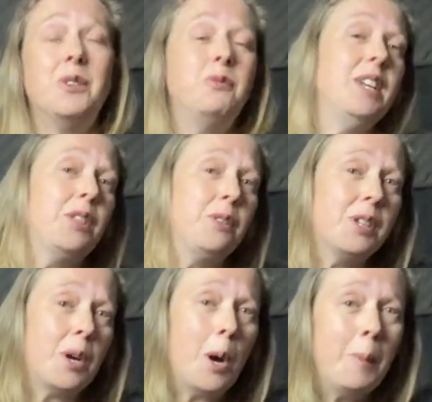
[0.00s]
Read through
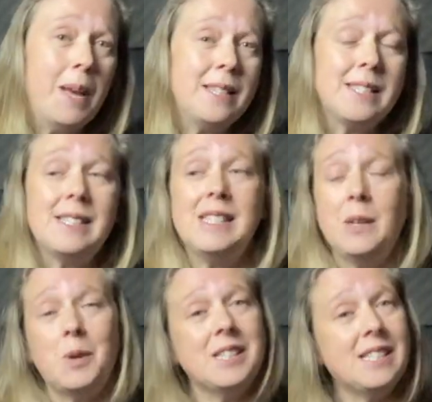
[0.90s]
the comments, see
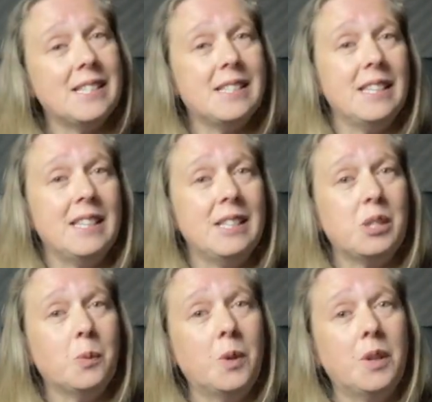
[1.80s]
what it is that you need
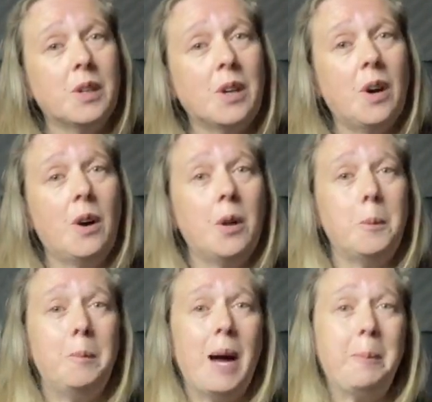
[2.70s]
to work
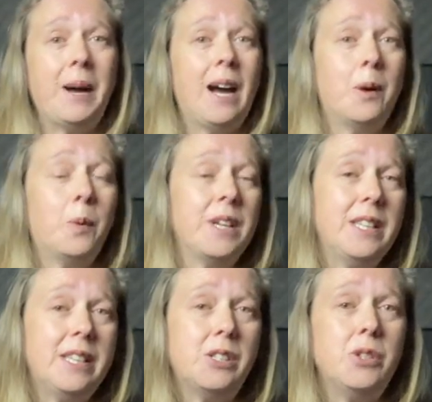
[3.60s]
on, map out what you
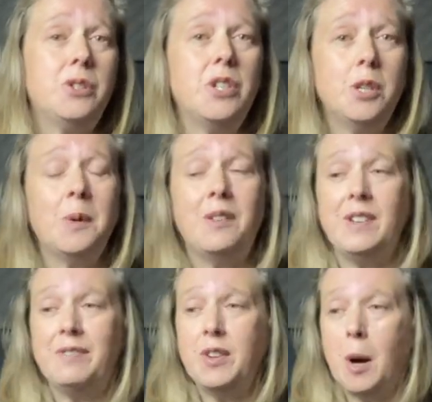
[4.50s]
need to do. If
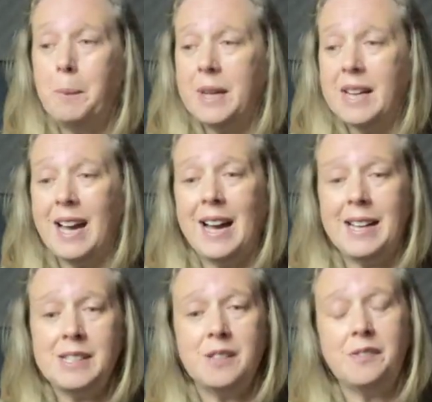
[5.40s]
you've not been
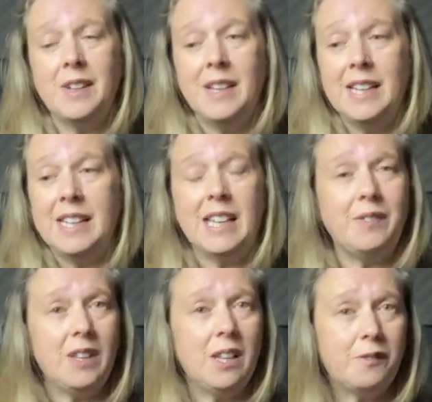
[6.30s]
kind of
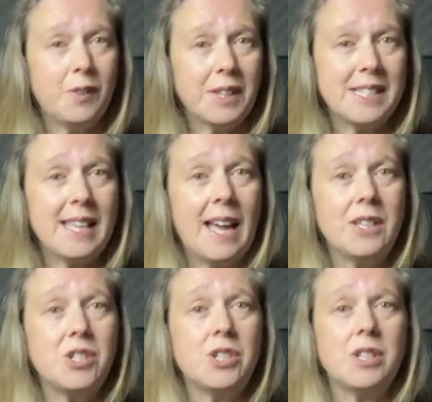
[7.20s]
giving it your full
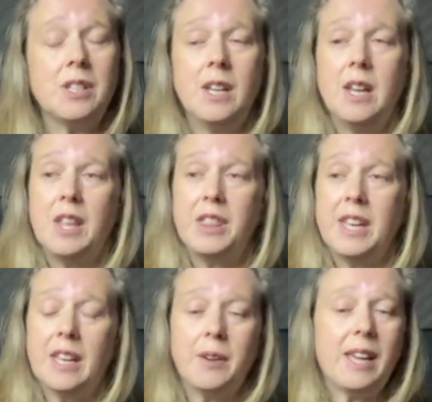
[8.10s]
attention.
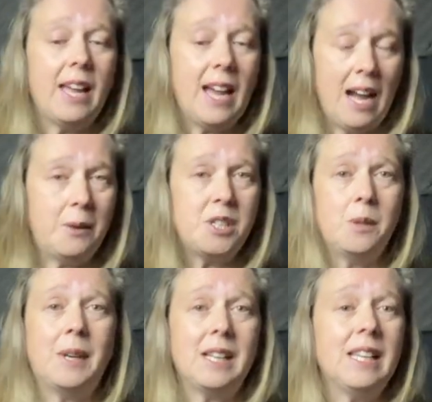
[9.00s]
Think, okay, how
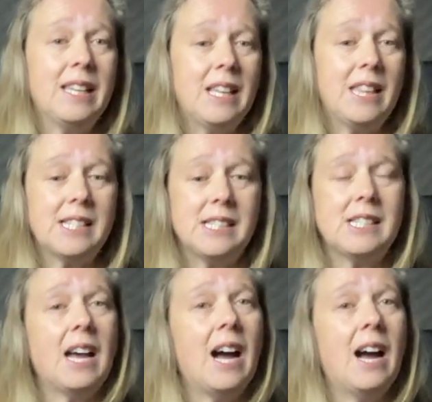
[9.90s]
do I clear this
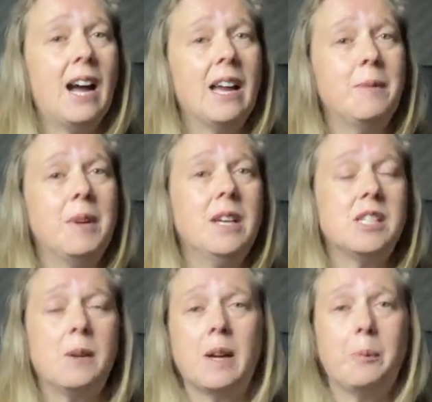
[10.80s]
time
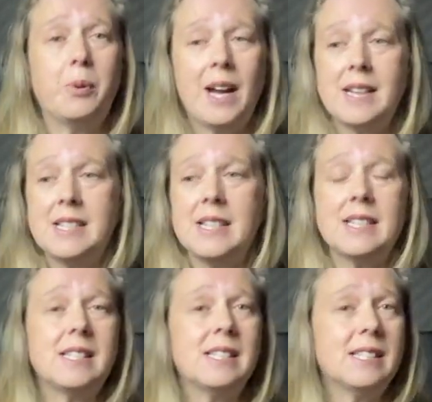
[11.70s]
so I can
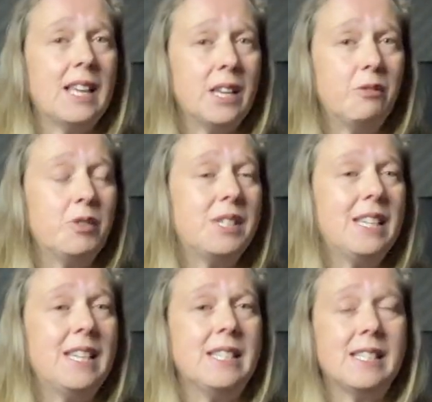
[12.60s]
practice, set your
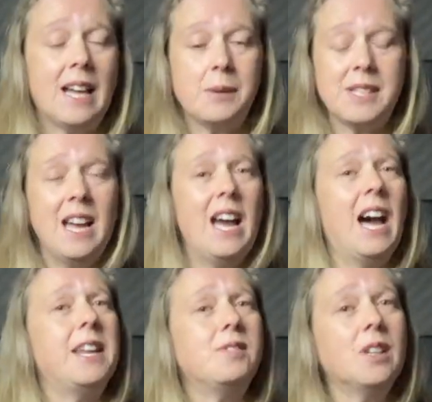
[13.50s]
routines out.
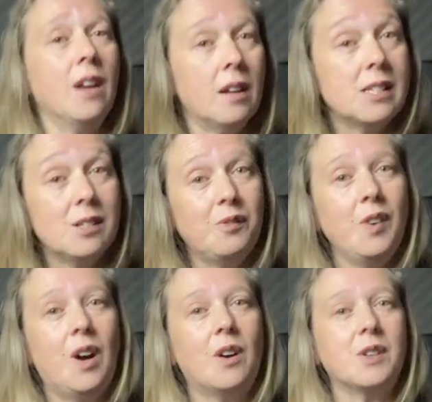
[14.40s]
And I've done lots of
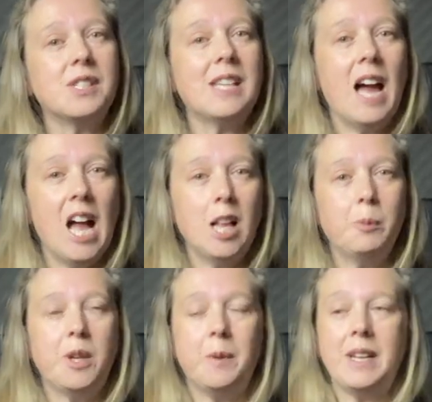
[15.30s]
vlogs to
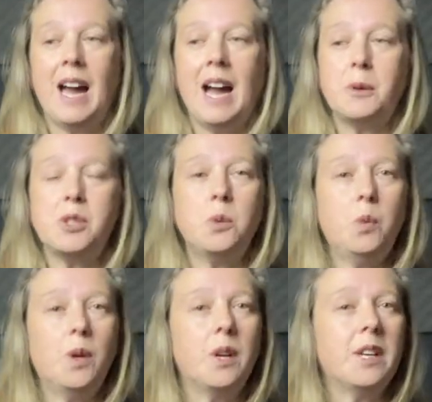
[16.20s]
help you in how to
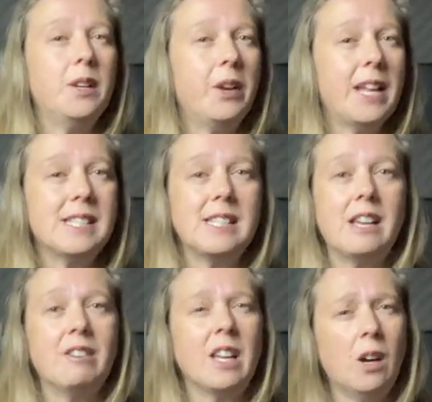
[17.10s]
work, not
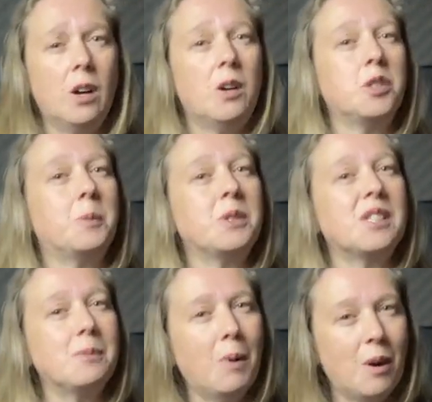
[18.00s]
necessarily harder, but
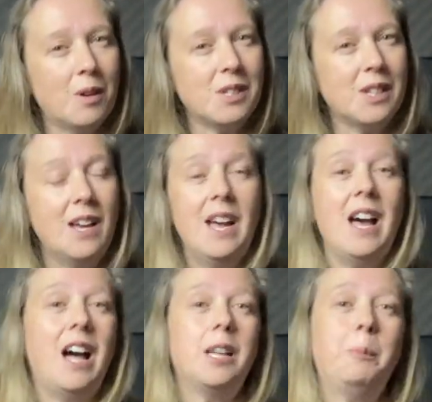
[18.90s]
smarter.
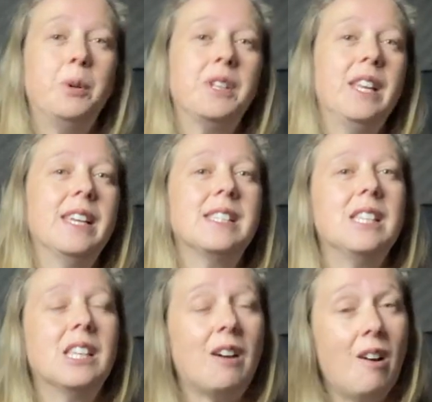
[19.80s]
And I'll put the links
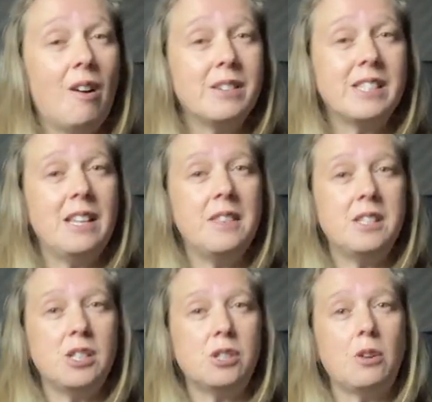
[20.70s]
in the cards and in the
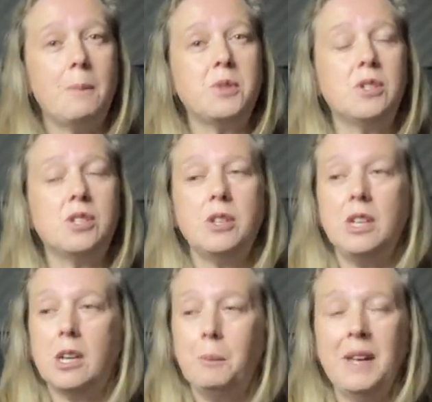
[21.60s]
description so that
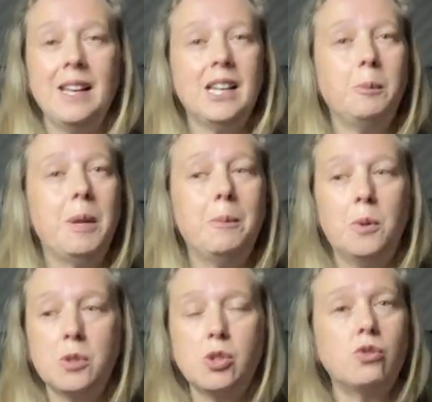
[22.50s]
you can be a little bit
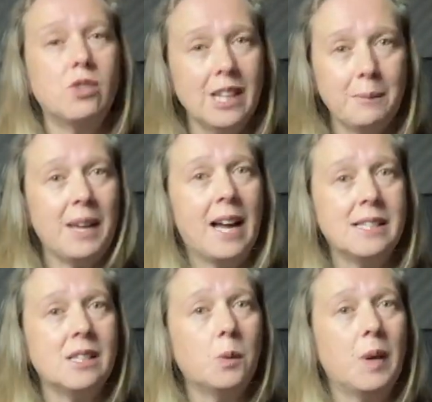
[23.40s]
more
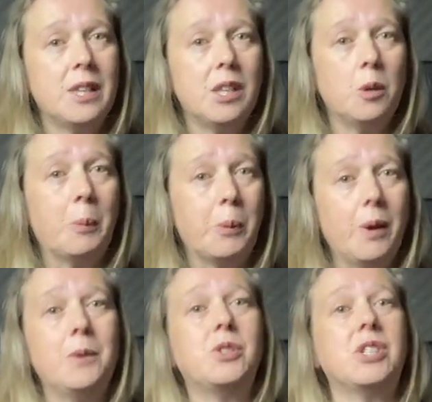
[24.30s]
streamlined in the way that you
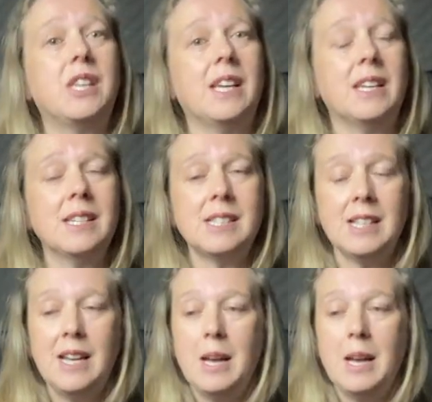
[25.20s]
approach things.